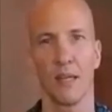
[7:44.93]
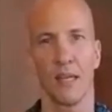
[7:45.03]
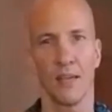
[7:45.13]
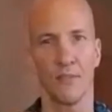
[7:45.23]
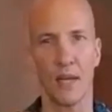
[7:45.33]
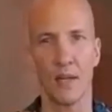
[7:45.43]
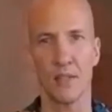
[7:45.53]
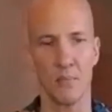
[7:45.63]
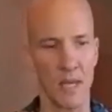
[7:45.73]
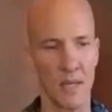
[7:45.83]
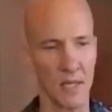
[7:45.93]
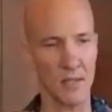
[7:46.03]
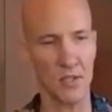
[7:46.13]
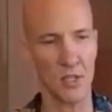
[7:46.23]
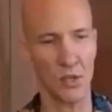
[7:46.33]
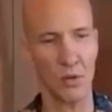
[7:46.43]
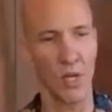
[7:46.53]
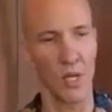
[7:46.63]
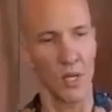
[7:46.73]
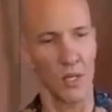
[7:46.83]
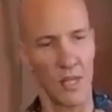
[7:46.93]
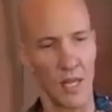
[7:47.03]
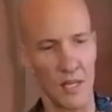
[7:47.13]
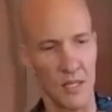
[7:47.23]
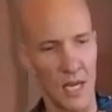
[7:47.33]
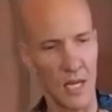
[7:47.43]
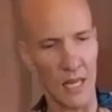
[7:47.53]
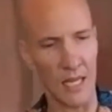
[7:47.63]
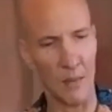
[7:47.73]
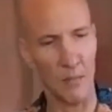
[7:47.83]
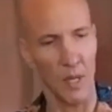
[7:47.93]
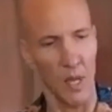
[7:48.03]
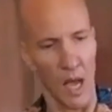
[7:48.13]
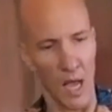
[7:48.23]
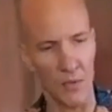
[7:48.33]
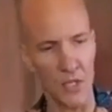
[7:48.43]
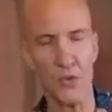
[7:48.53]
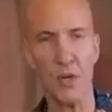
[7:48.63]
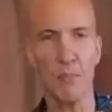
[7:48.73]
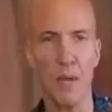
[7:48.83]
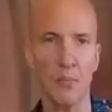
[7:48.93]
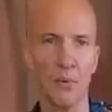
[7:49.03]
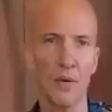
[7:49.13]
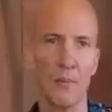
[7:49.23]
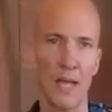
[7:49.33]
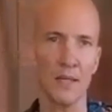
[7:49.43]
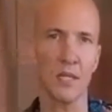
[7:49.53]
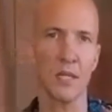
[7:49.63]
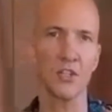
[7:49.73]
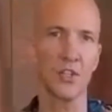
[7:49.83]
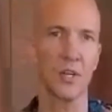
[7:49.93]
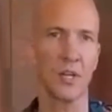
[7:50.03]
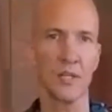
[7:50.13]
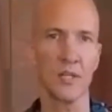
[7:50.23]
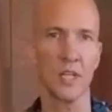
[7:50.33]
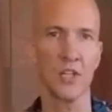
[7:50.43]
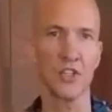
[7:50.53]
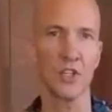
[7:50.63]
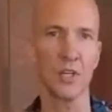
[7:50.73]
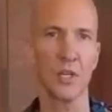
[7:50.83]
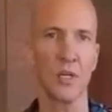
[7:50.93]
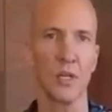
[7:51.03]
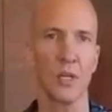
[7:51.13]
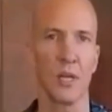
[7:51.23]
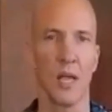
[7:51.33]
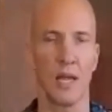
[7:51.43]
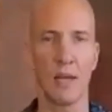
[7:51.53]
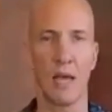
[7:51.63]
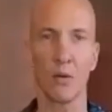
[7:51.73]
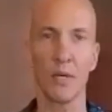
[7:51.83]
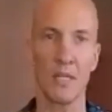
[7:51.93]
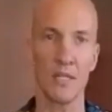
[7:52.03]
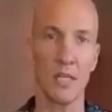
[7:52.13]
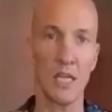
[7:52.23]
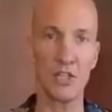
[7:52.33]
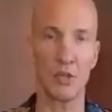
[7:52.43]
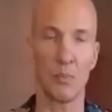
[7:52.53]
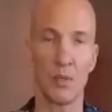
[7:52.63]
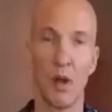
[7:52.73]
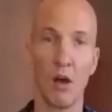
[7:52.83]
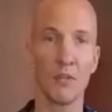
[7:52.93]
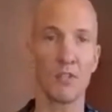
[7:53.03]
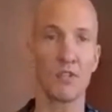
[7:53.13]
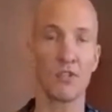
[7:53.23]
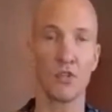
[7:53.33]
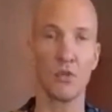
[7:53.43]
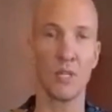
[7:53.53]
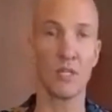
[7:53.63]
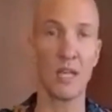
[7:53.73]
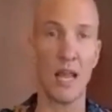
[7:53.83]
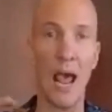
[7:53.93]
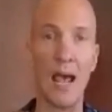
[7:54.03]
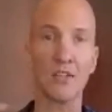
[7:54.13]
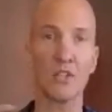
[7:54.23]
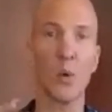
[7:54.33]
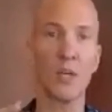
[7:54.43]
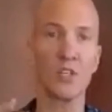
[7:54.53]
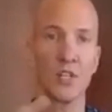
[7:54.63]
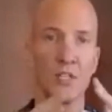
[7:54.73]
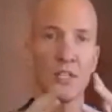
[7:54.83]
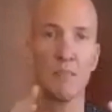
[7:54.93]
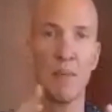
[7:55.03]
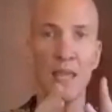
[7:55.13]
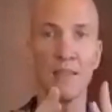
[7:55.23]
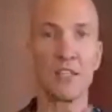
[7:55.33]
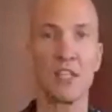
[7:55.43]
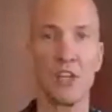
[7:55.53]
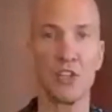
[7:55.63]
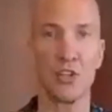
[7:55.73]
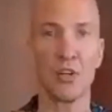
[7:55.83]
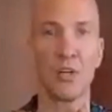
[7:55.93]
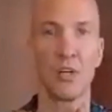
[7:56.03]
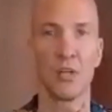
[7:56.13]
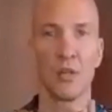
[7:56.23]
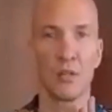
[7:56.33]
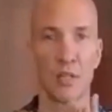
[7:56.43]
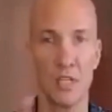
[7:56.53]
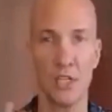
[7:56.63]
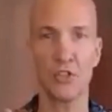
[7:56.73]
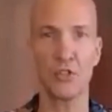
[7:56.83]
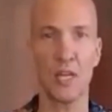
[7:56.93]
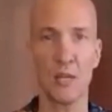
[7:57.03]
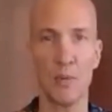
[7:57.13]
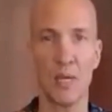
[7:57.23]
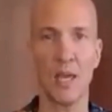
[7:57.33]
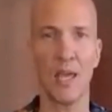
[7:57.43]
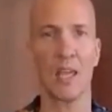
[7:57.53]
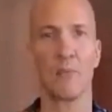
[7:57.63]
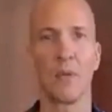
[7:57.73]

If that doesn't make sense to you, then it's kind of like I'm just remembering my teacher, his teacher, and not only the teacher, but all the students that asked questions that made the teacher that he became.